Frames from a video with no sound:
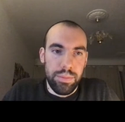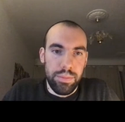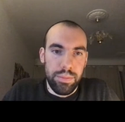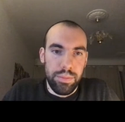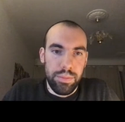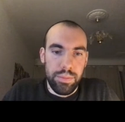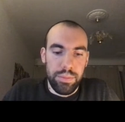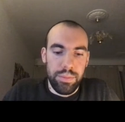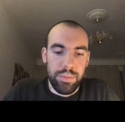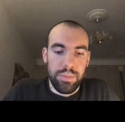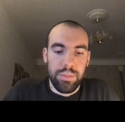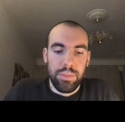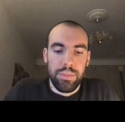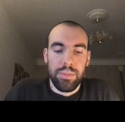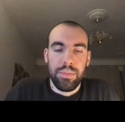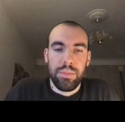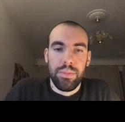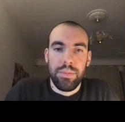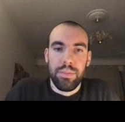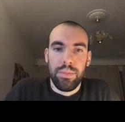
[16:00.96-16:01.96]

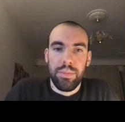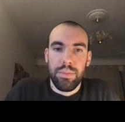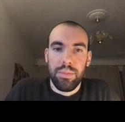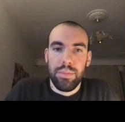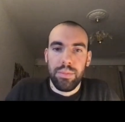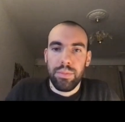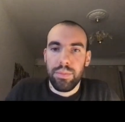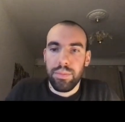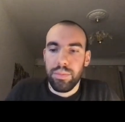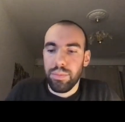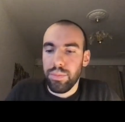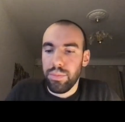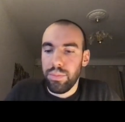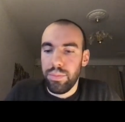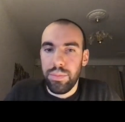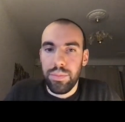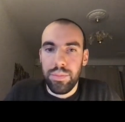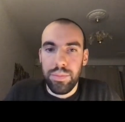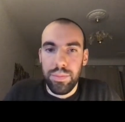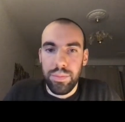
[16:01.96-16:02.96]

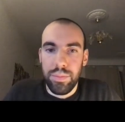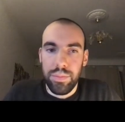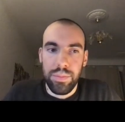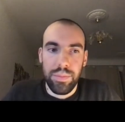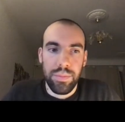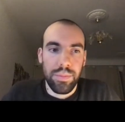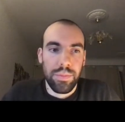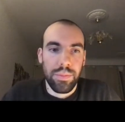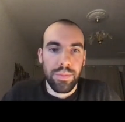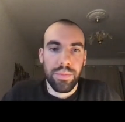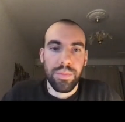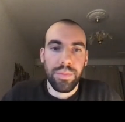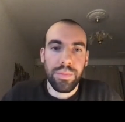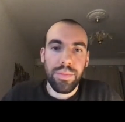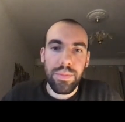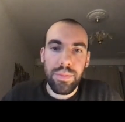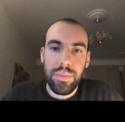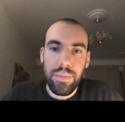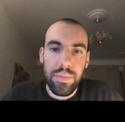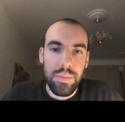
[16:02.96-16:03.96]

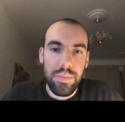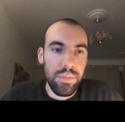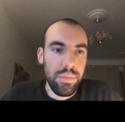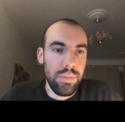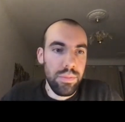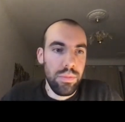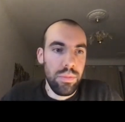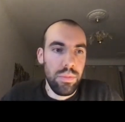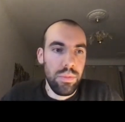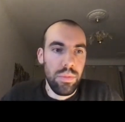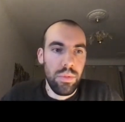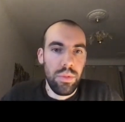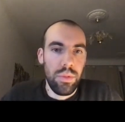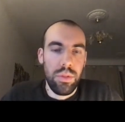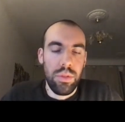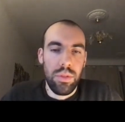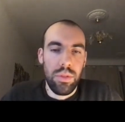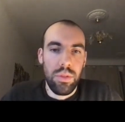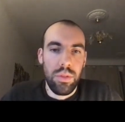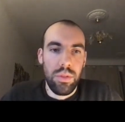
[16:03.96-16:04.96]

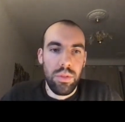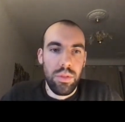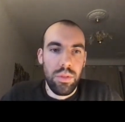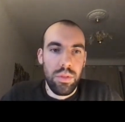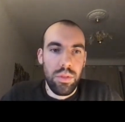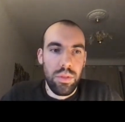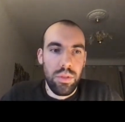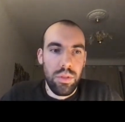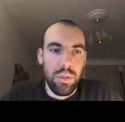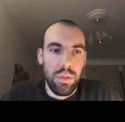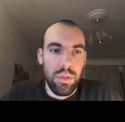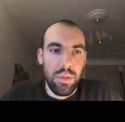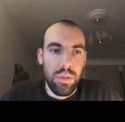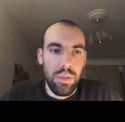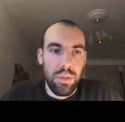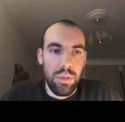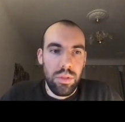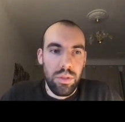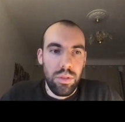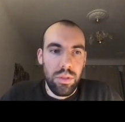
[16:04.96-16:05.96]

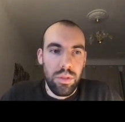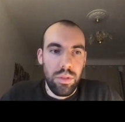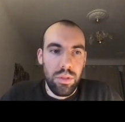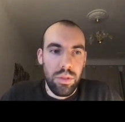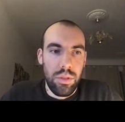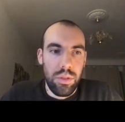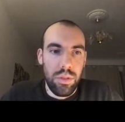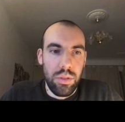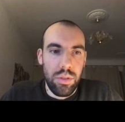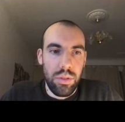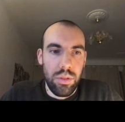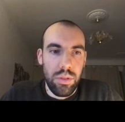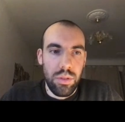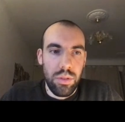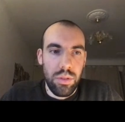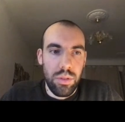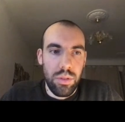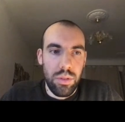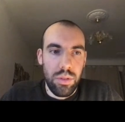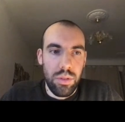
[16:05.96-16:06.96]

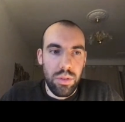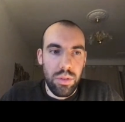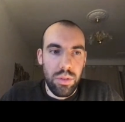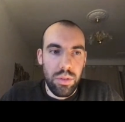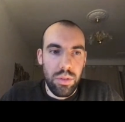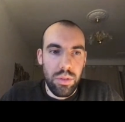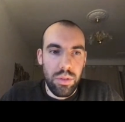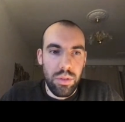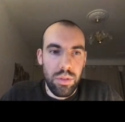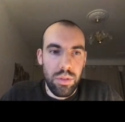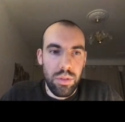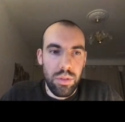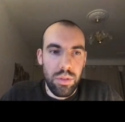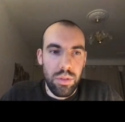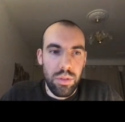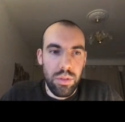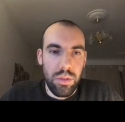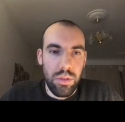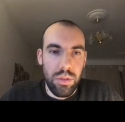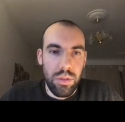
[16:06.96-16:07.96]

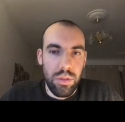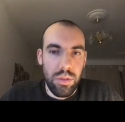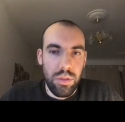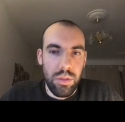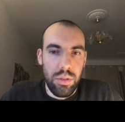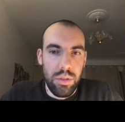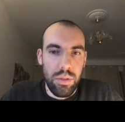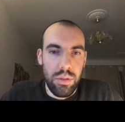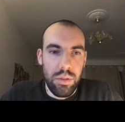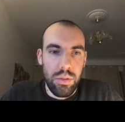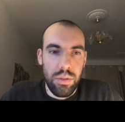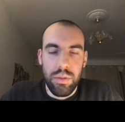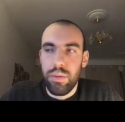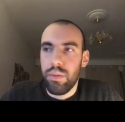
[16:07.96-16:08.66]
(no one is talking)